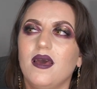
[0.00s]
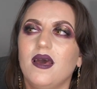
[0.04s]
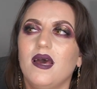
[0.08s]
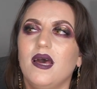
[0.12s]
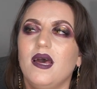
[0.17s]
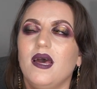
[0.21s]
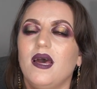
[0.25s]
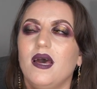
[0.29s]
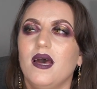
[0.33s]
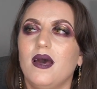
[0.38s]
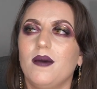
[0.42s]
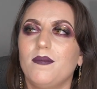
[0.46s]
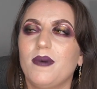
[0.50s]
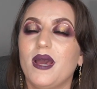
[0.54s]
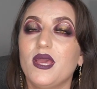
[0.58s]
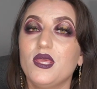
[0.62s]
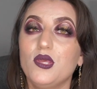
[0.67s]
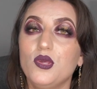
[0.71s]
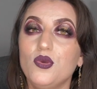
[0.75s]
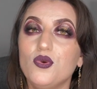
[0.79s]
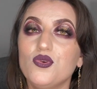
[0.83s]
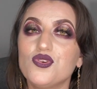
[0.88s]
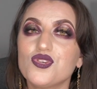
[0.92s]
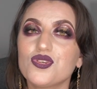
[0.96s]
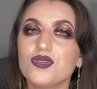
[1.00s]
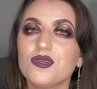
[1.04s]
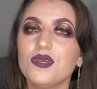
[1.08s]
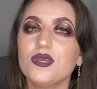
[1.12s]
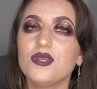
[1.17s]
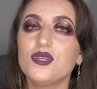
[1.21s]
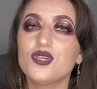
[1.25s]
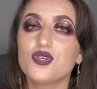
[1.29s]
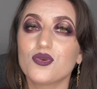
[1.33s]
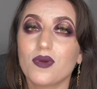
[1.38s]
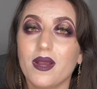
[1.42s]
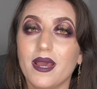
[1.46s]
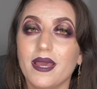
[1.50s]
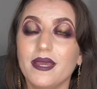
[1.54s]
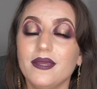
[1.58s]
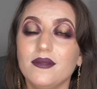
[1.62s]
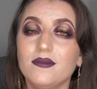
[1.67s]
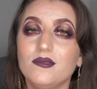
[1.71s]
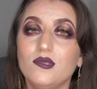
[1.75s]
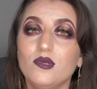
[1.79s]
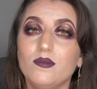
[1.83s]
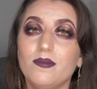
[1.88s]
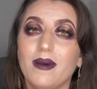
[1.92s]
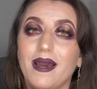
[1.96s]
I usually try
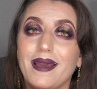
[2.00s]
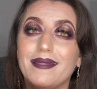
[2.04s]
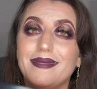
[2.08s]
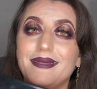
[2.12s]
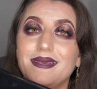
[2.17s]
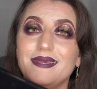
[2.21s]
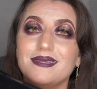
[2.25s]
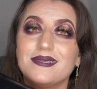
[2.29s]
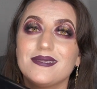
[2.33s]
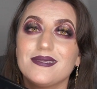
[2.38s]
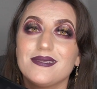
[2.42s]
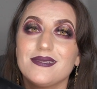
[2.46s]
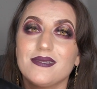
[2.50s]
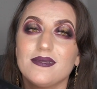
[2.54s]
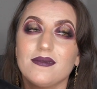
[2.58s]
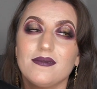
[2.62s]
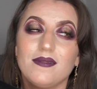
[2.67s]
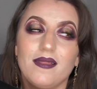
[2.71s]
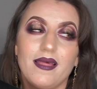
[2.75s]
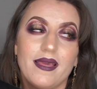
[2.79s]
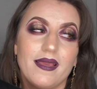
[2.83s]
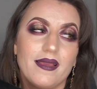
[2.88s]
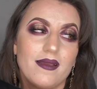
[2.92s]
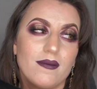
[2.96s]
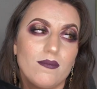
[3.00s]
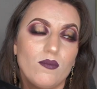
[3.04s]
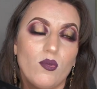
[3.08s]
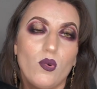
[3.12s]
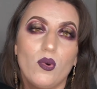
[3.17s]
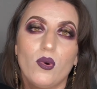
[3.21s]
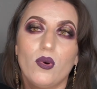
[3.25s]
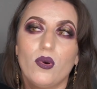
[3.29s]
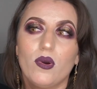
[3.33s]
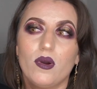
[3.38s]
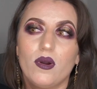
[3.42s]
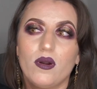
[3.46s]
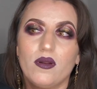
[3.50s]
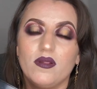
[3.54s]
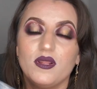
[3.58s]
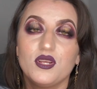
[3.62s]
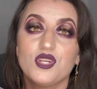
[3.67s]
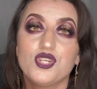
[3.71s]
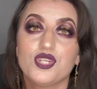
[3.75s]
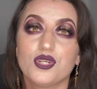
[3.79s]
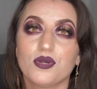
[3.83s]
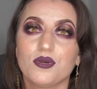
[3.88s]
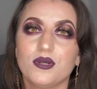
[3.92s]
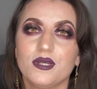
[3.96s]
to buy these, like, more
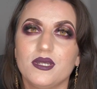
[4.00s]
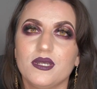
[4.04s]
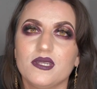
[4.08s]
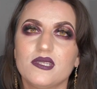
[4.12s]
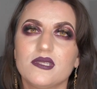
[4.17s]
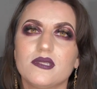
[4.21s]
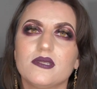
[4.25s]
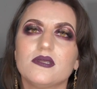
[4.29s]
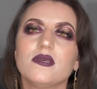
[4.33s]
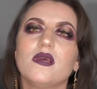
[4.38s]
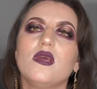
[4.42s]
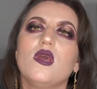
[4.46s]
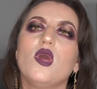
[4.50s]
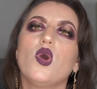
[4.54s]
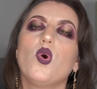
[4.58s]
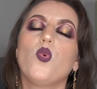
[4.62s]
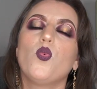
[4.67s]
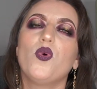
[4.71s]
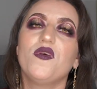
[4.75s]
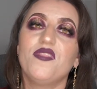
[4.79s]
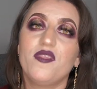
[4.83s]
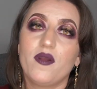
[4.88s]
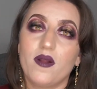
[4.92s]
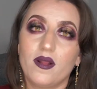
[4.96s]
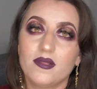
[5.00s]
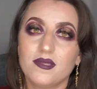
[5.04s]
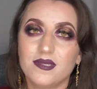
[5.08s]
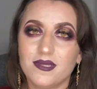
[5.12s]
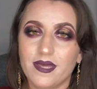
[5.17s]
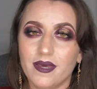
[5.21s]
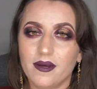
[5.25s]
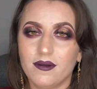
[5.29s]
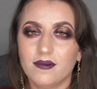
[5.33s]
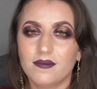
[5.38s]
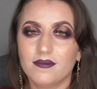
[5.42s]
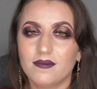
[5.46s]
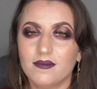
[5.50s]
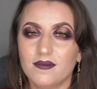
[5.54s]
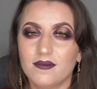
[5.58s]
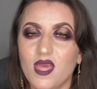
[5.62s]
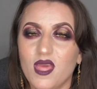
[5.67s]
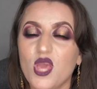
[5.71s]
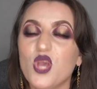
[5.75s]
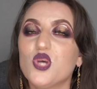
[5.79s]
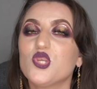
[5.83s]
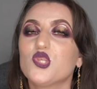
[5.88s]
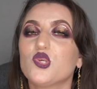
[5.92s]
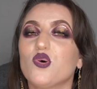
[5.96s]
luxurious when they're on sale.
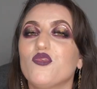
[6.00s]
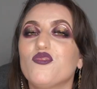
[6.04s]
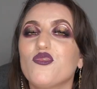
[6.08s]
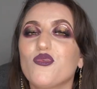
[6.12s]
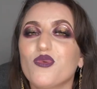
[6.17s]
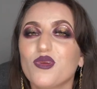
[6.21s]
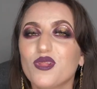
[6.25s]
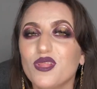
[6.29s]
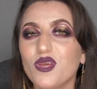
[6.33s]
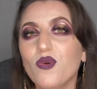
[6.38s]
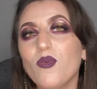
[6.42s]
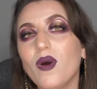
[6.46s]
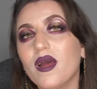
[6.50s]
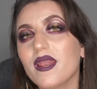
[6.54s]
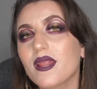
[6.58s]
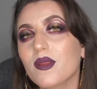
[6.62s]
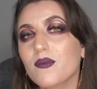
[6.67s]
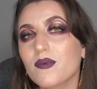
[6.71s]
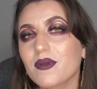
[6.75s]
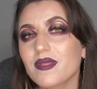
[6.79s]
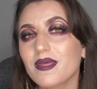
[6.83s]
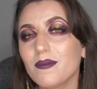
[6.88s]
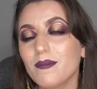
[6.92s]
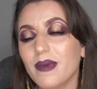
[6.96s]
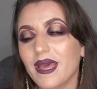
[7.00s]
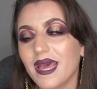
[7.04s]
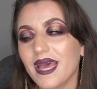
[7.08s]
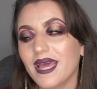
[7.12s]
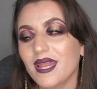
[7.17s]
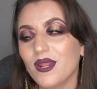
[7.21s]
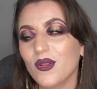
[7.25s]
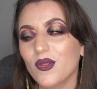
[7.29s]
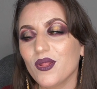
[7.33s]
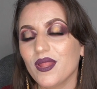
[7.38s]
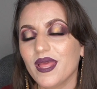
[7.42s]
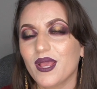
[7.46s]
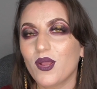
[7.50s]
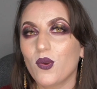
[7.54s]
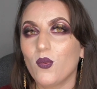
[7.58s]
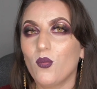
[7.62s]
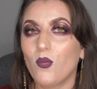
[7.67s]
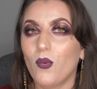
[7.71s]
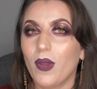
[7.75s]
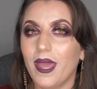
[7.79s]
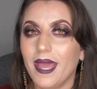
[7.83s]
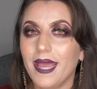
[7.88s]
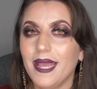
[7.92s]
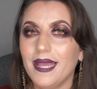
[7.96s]
So if you really want it really bad, like,
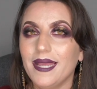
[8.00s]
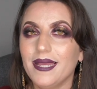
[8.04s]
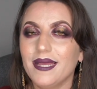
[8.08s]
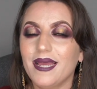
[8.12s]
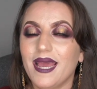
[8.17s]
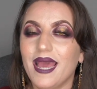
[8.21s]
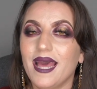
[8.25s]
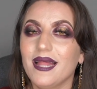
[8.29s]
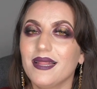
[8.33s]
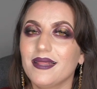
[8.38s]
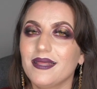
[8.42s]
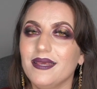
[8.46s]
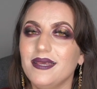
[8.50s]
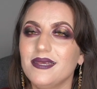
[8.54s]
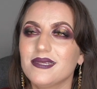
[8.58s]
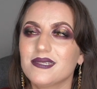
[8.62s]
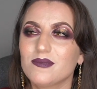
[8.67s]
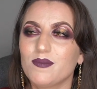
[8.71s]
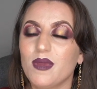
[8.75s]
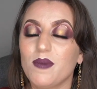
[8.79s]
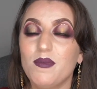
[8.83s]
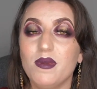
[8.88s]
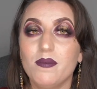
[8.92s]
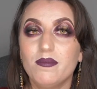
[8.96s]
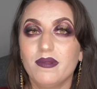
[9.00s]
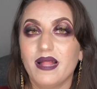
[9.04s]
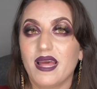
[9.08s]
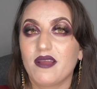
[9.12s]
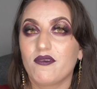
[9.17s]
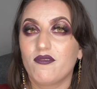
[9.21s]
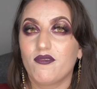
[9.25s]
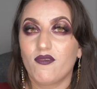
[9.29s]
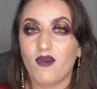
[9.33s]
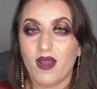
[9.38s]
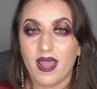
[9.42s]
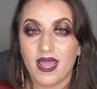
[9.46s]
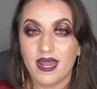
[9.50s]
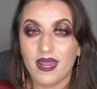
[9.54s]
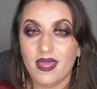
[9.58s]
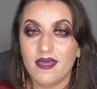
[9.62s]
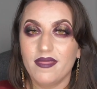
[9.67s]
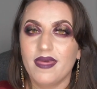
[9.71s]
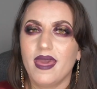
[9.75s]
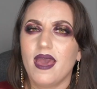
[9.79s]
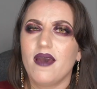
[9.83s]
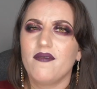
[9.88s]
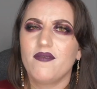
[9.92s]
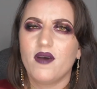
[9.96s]
wait at least maybe Black Friday.
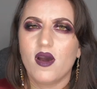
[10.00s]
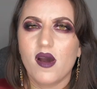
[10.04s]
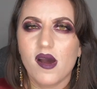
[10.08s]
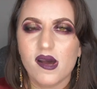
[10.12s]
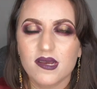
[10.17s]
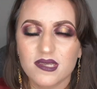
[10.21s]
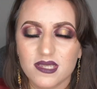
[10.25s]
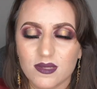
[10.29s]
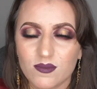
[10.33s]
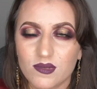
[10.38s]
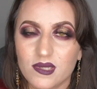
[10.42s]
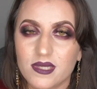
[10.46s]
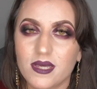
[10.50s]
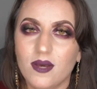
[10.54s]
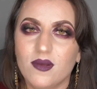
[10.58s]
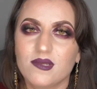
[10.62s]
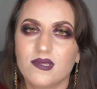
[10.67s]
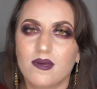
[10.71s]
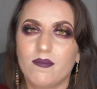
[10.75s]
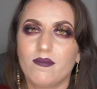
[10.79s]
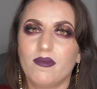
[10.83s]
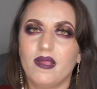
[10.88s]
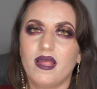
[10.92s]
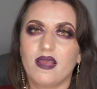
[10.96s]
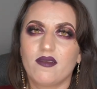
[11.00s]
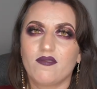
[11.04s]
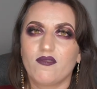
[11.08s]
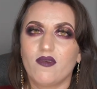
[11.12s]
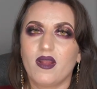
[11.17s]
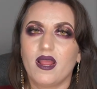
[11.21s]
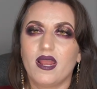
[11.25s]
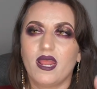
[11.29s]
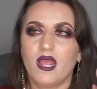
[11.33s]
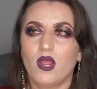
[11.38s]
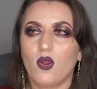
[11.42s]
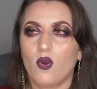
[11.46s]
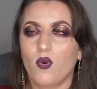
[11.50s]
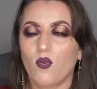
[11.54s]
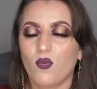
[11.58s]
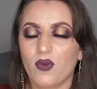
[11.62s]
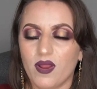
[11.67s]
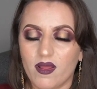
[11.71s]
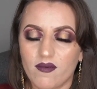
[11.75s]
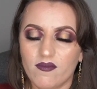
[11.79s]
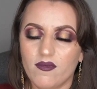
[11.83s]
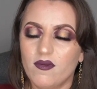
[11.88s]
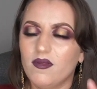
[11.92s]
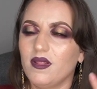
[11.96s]
They have awesome sales on Black Friday or
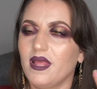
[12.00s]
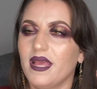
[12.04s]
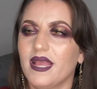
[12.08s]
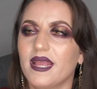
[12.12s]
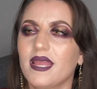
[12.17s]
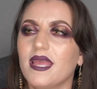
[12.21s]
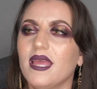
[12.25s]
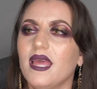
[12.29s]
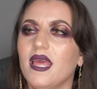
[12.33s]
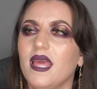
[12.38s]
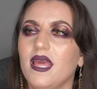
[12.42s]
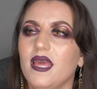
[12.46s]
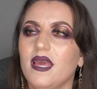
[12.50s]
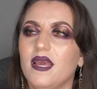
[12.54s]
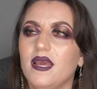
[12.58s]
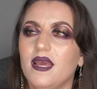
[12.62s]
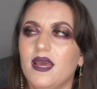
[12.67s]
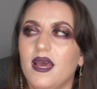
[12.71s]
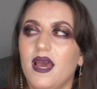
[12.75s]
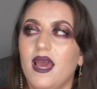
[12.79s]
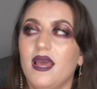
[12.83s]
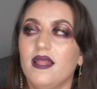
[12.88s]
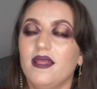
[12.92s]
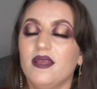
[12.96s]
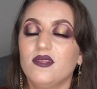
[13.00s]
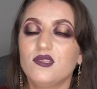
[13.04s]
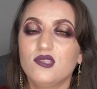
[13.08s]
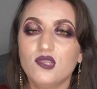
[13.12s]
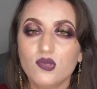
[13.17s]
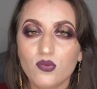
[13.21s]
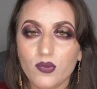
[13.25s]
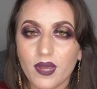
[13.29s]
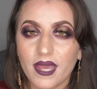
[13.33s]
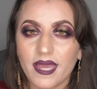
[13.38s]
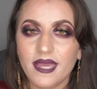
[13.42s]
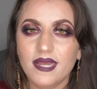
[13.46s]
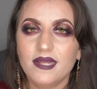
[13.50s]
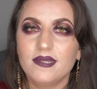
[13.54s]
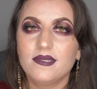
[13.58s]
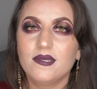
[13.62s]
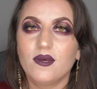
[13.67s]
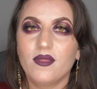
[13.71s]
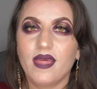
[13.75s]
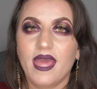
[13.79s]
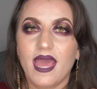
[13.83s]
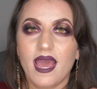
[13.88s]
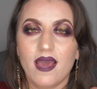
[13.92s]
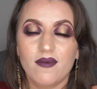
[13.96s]
whatever. Like, I like to wait until
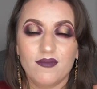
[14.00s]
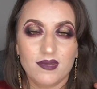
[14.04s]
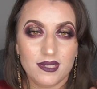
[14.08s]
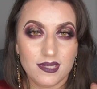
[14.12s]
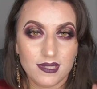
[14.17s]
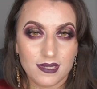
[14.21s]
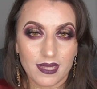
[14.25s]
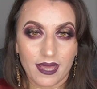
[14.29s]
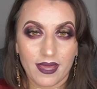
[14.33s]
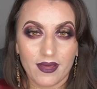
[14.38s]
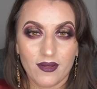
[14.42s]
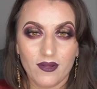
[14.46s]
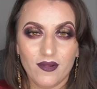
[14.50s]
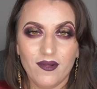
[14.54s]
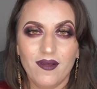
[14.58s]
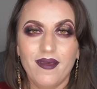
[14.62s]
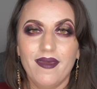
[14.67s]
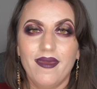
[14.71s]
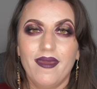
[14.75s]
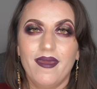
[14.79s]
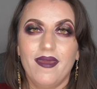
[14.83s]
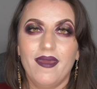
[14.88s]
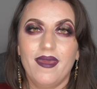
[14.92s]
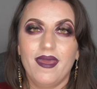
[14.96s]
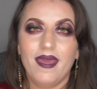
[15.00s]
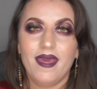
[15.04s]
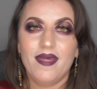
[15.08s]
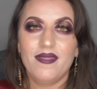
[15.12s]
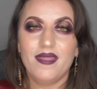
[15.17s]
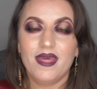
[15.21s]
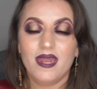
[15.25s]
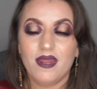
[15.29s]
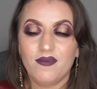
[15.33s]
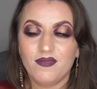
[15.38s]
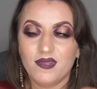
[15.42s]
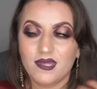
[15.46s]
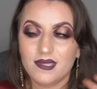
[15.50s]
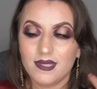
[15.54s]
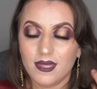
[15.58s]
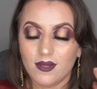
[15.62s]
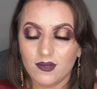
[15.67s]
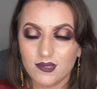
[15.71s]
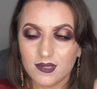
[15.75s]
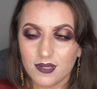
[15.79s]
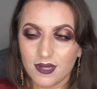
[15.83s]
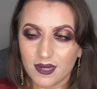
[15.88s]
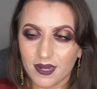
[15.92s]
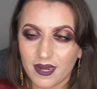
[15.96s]
they have a sale, and then if the sale
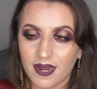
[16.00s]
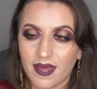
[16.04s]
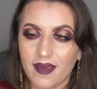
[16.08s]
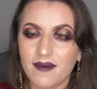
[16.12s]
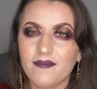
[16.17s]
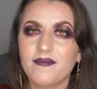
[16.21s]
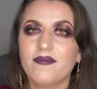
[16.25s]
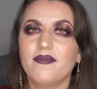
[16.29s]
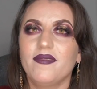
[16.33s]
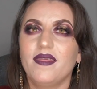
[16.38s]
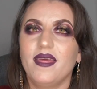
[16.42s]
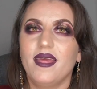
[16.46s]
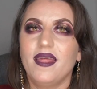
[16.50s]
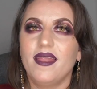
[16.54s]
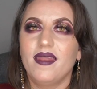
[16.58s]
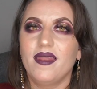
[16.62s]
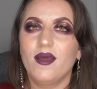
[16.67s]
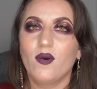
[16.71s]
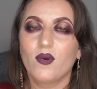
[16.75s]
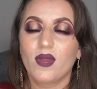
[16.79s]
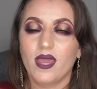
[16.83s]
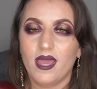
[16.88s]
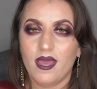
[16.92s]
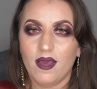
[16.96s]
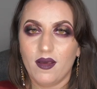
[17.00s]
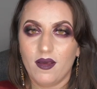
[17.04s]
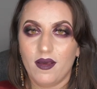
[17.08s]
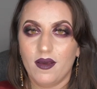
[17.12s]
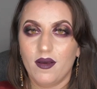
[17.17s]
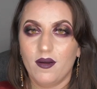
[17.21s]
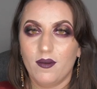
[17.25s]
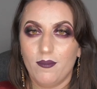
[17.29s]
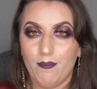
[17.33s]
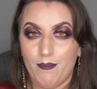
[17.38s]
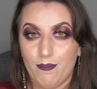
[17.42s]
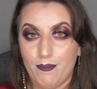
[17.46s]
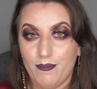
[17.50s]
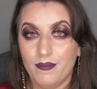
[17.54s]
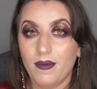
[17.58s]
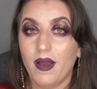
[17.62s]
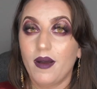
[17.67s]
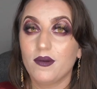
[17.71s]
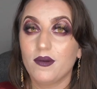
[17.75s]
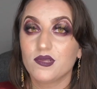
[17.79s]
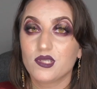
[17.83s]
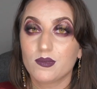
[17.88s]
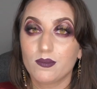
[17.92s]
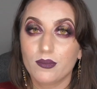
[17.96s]
is good enough, then okay, I'll
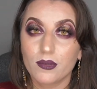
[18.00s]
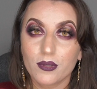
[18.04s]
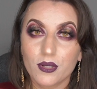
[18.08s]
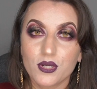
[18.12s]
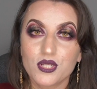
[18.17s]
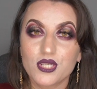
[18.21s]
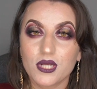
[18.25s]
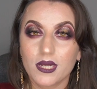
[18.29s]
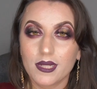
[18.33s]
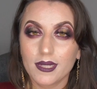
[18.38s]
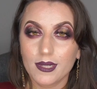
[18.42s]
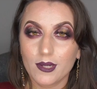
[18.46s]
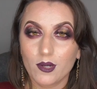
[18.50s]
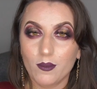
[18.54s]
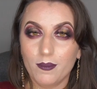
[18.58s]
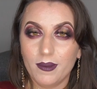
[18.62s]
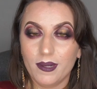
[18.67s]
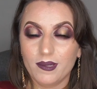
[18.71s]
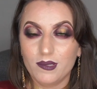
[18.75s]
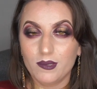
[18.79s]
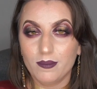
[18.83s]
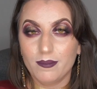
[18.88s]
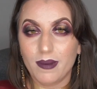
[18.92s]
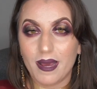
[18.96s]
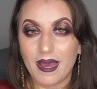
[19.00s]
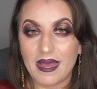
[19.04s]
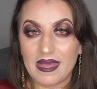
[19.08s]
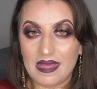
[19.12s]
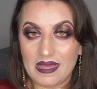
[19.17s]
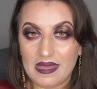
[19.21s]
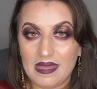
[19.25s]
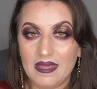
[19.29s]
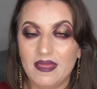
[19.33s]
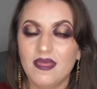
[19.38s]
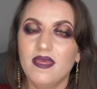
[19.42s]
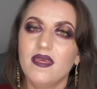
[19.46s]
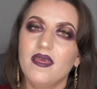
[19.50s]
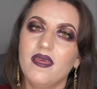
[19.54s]
splurge a little bit to buy it.